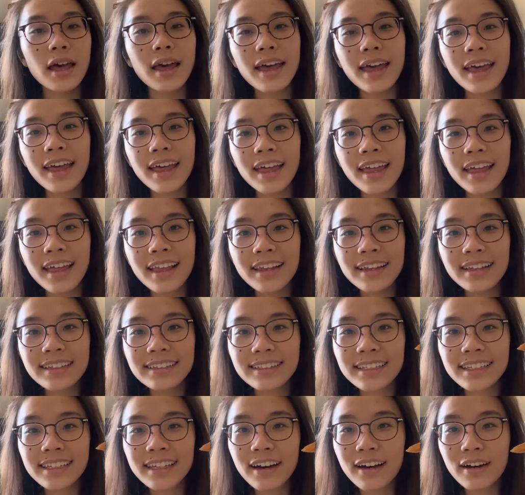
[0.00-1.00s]
And
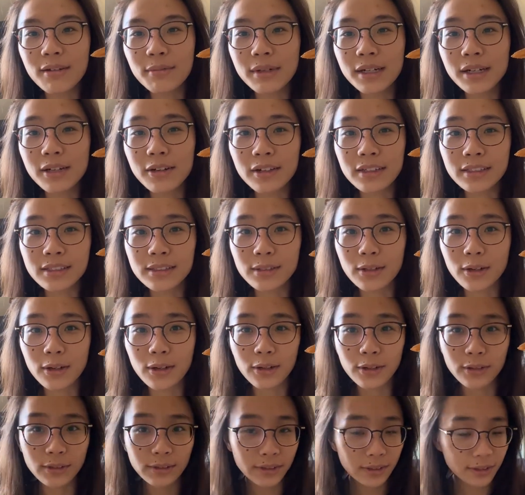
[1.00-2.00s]
it's an almond
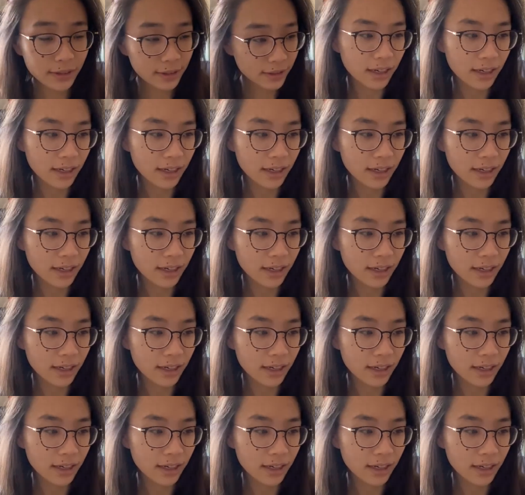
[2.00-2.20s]
croissant.